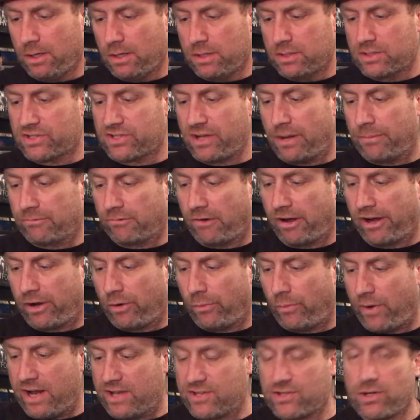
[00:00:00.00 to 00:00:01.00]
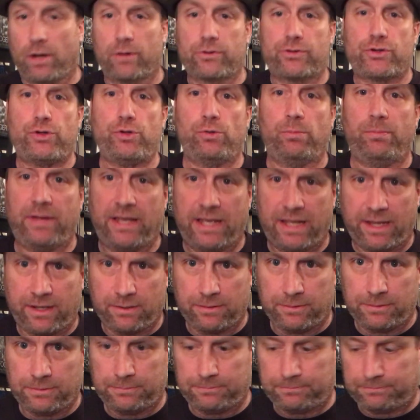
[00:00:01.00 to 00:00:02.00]
Some record weights are too big,
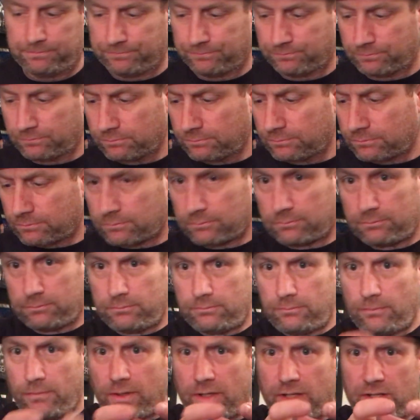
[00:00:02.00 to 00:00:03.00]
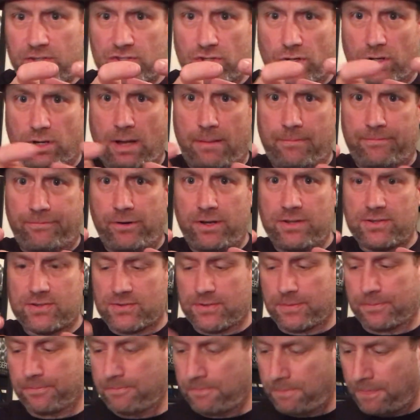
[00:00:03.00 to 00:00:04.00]

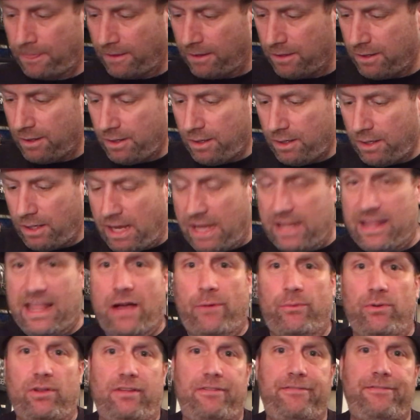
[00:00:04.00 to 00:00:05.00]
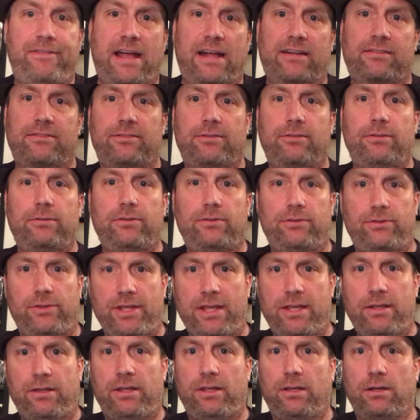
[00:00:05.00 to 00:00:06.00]
circumference, and that will affect
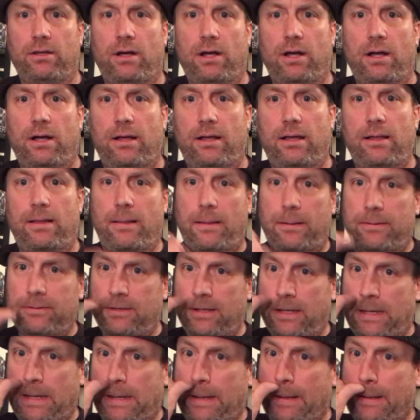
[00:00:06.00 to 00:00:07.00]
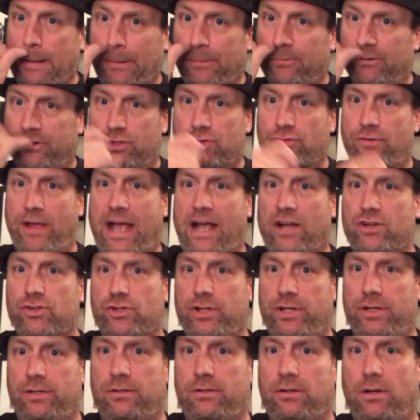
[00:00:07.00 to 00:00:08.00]
the
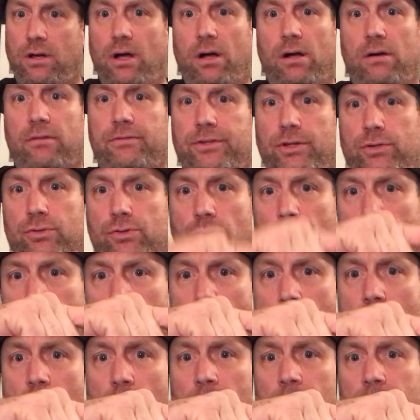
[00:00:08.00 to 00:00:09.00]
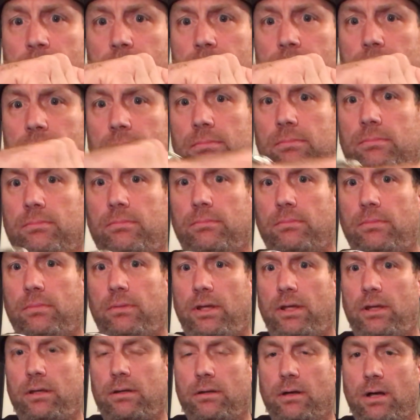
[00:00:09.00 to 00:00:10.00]
retraction of your toner arm
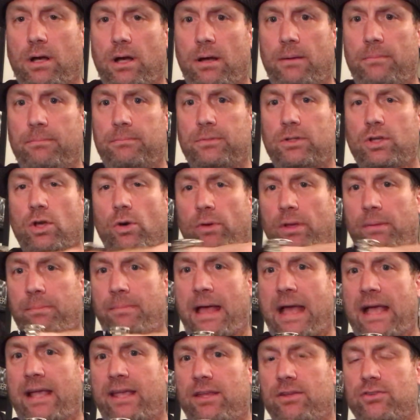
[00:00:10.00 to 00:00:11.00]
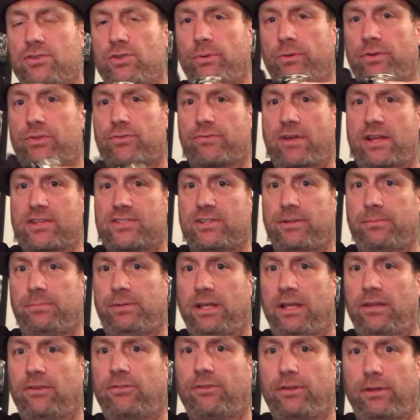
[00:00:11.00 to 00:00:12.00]
going back into its resting
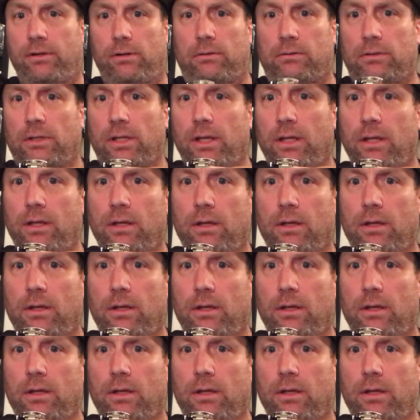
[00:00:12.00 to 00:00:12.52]
place. It'll